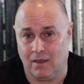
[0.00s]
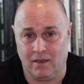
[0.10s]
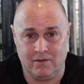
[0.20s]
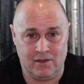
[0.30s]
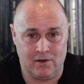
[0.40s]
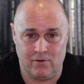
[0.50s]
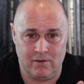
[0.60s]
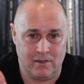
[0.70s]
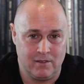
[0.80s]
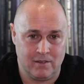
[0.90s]
And you
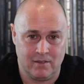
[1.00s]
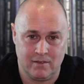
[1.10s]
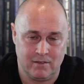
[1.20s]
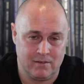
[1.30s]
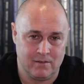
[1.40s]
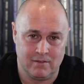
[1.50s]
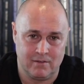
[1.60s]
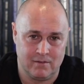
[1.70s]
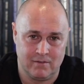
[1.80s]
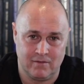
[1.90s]
know,
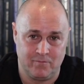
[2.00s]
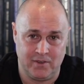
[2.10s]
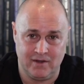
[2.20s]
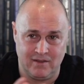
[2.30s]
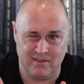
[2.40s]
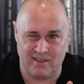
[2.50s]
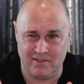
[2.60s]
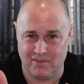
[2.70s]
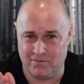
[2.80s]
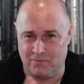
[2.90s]

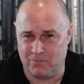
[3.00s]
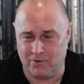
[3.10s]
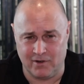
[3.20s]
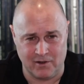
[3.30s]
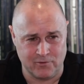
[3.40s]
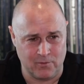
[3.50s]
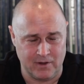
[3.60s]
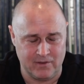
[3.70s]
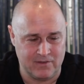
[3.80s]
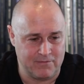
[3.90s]
we're in our
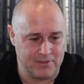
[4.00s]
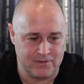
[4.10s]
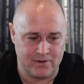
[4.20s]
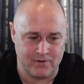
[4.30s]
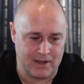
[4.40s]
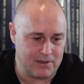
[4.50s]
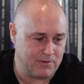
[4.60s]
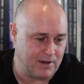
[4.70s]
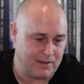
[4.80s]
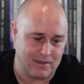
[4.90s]
27th year now,
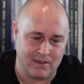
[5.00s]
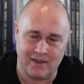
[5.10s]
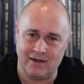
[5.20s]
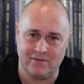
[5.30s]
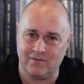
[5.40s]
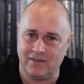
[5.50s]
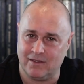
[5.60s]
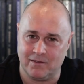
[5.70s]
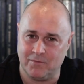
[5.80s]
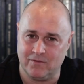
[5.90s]
and I gotta
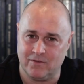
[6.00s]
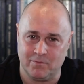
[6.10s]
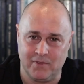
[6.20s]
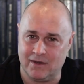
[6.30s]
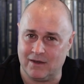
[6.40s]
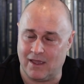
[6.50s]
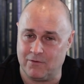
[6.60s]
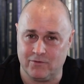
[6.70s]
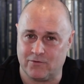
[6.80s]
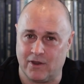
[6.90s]
say, I must admit, I
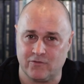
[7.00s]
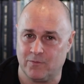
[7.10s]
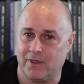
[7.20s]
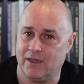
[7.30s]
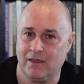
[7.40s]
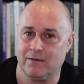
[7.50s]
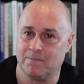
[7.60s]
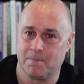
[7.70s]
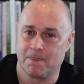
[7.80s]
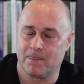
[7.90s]
was scratching my head.
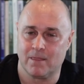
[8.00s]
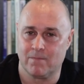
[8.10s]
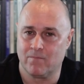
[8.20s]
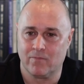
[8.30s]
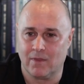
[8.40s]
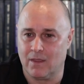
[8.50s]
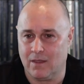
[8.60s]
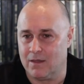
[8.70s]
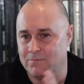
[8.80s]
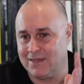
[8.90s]

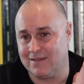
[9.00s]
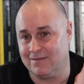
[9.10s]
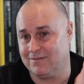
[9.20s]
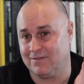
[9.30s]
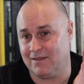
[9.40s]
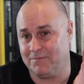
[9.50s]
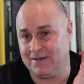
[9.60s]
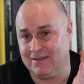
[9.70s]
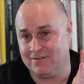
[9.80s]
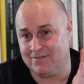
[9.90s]
because I
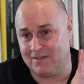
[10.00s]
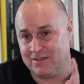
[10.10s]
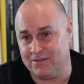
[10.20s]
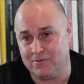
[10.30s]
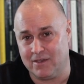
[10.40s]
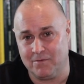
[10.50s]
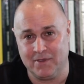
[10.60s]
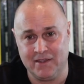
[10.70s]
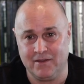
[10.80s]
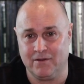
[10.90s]
mean, this thing, you come
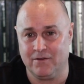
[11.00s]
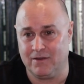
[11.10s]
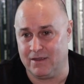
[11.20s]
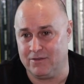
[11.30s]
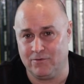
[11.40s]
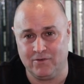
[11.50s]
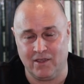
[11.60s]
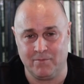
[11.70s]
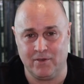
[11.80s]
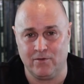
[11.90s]
here and you
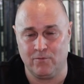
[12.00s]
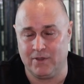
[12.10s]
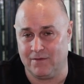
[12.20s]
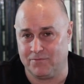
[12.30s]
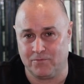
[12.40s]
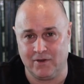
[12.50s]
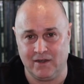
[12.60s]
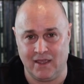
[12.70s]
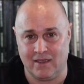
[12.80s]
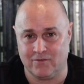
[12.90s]
demo, we have 3
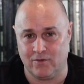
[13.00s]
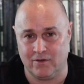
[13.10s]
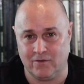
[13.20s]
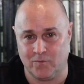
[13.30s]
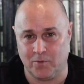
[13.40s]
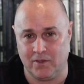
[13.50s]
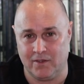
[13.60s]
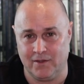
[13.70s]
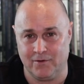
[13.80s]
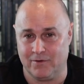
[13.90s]
DACs on display
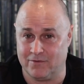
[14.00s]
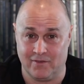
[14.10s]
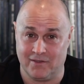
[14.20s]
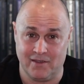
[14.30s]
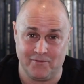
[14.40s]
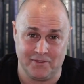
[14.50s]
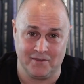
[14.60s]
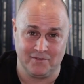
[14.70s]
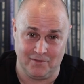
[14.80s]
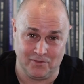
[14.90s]
here. It's like
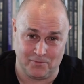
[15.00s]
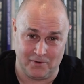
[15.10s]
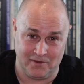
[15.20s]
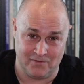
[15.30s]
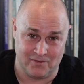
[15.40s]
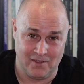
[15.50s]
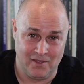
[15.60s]
everything's in 3s.